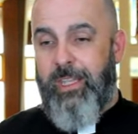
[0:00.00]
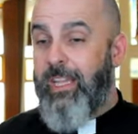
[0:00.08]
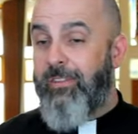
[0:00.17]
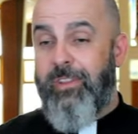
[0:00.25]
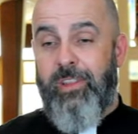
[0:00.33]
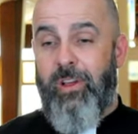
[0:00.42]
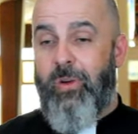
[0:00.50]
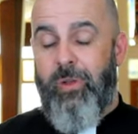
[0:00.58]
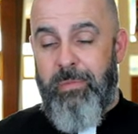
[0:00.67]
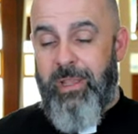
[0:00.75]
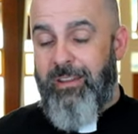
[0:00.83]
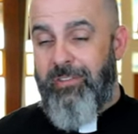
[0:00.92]
Even though
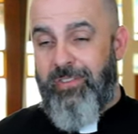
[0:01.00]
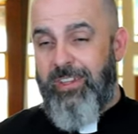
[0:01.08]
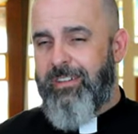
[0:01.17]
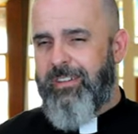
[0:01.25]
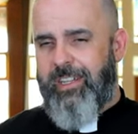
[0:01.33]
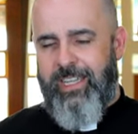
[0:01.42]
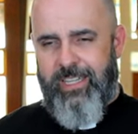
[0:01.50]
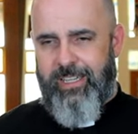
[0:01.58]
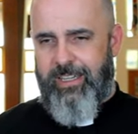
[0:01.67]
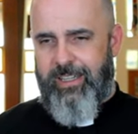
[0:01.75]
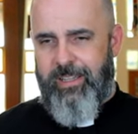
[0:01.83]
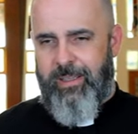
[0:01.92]
it may feel like
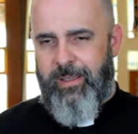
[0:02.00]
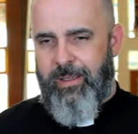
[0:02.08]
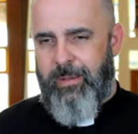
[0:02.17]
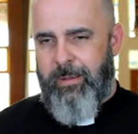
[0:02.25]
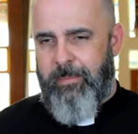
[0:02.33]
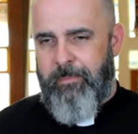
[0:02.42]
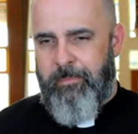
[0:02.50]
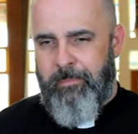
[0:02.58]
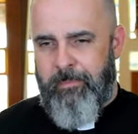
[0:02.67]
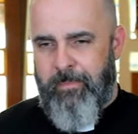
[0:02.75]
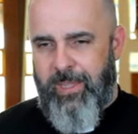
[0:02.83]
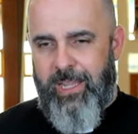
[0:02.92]

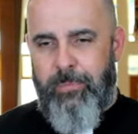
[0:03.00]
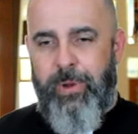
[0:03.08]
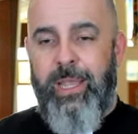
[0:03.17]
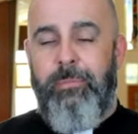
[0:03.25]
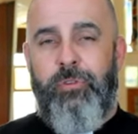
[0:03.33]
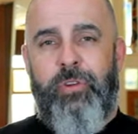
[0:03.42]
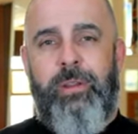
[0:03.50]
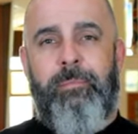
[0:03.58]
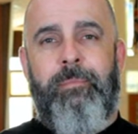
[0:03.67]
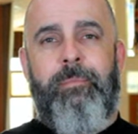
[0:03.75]
a pipe dream,